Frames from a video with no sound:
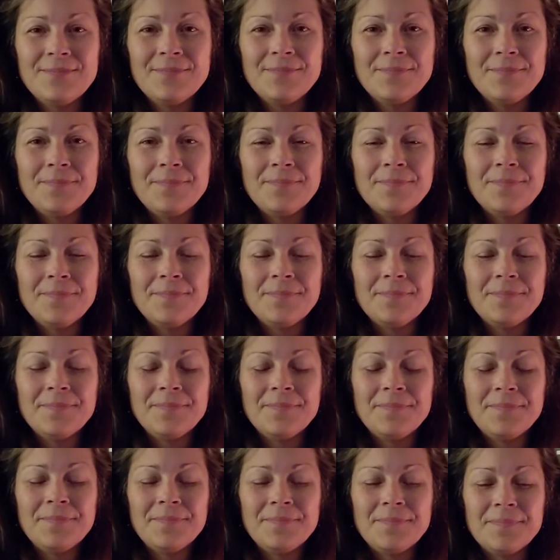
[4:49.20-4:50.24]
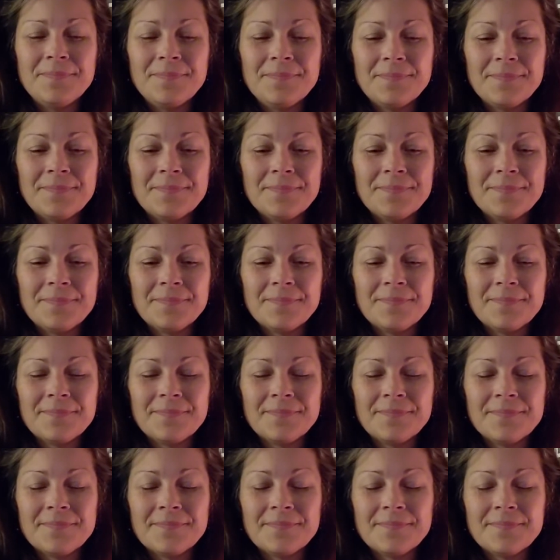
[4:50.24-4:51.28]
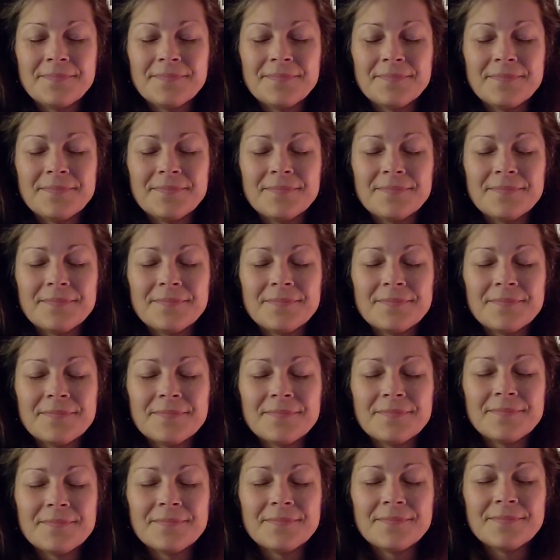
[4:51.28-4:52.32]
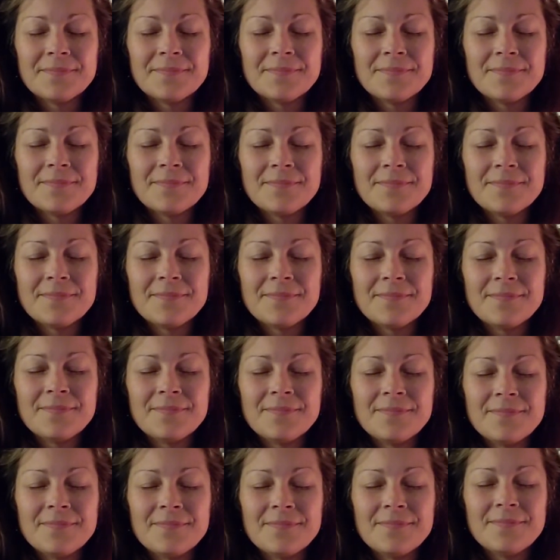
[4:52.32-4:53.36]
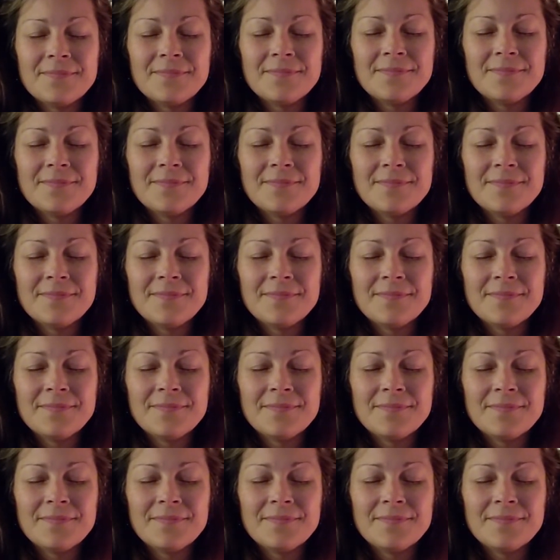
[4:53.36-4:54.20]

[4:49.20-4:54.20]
Nothing is said.